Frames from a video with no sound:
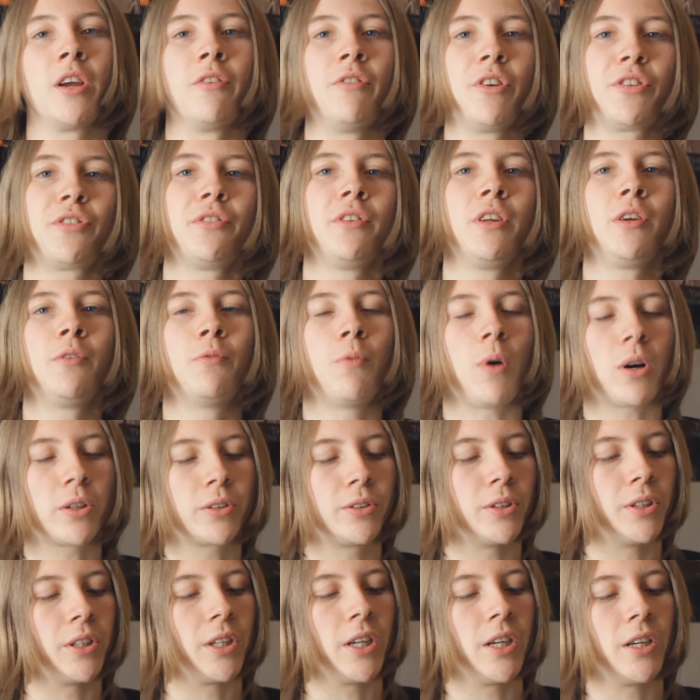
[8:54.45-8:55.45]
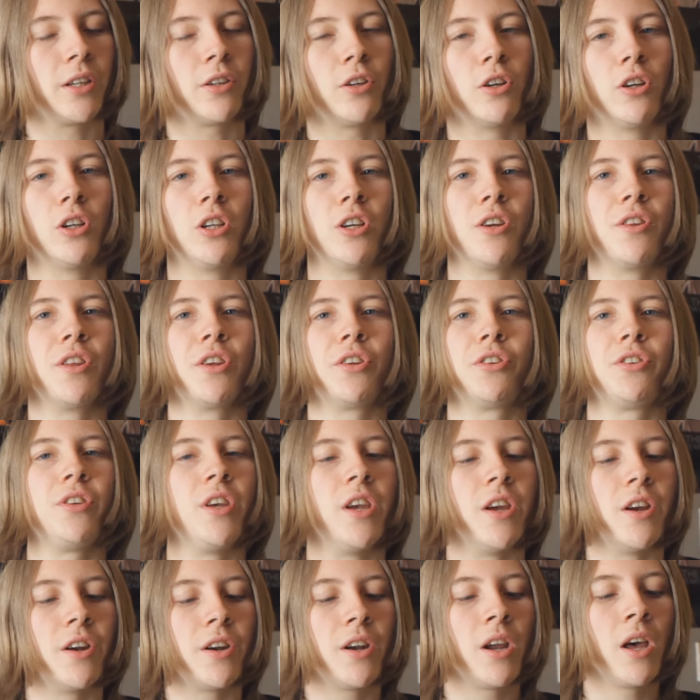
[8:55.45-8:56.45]
I recently watched it again earlier this
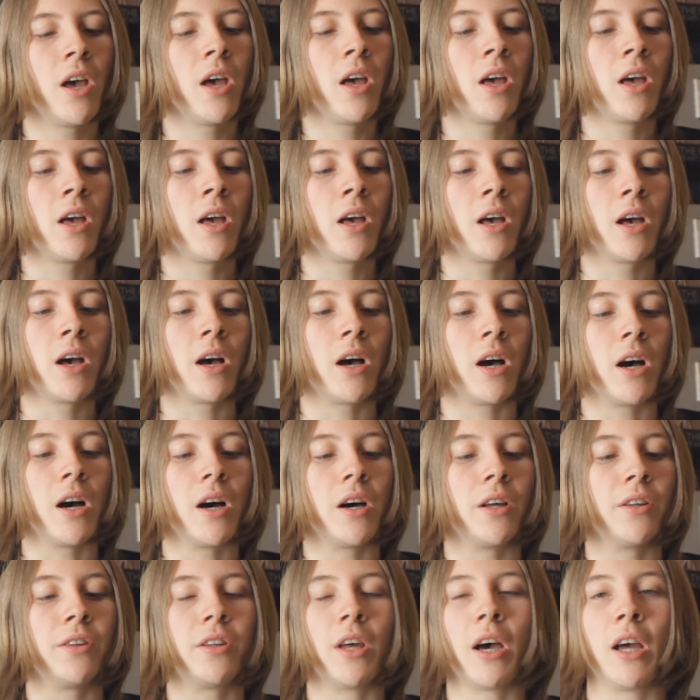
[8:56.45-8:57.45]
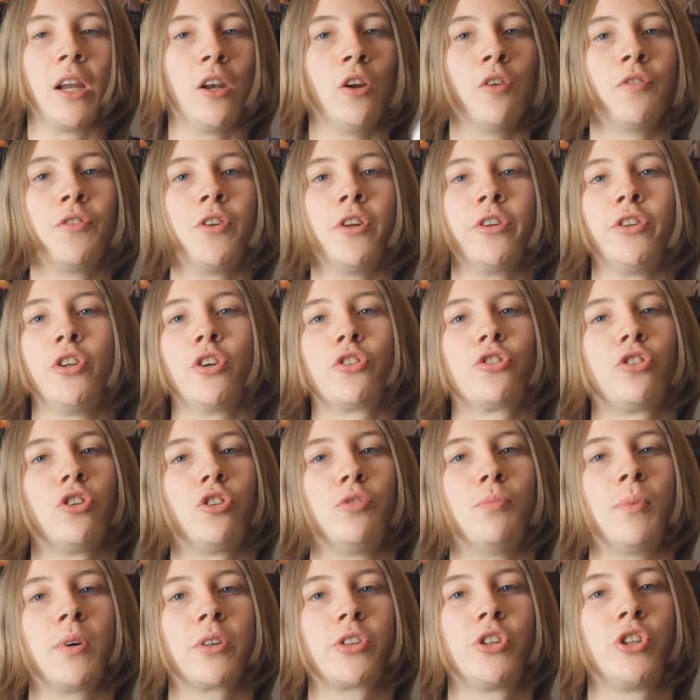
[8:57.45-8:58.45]
year, and I loved it just
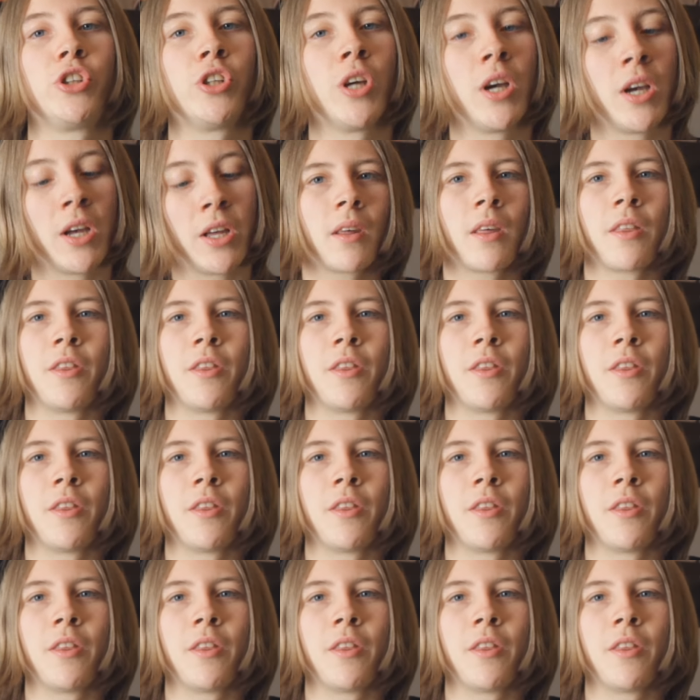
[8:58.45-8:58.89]
as much.